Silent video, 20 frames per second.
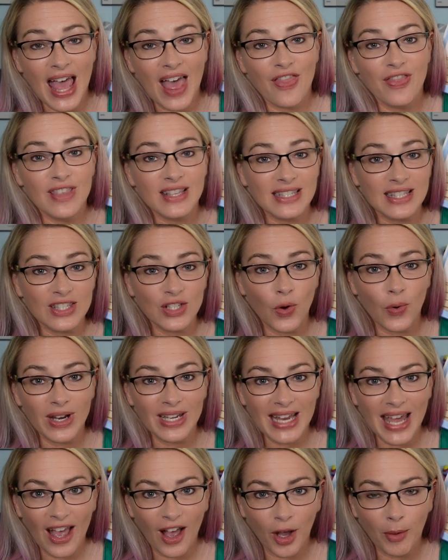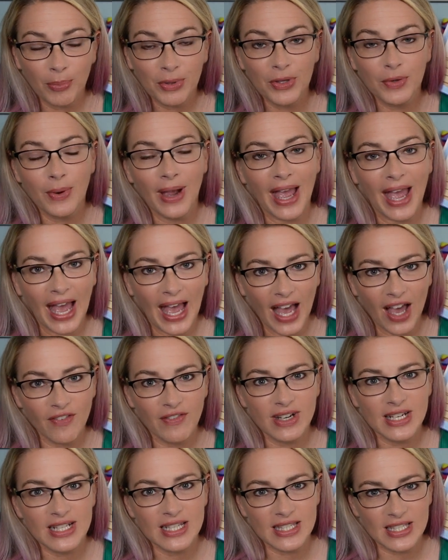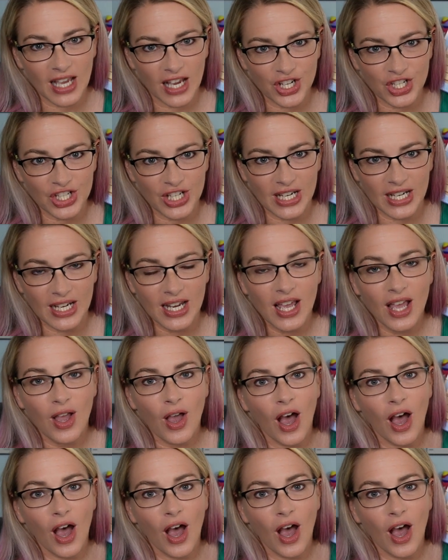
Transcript: And this is going to help you have a discussion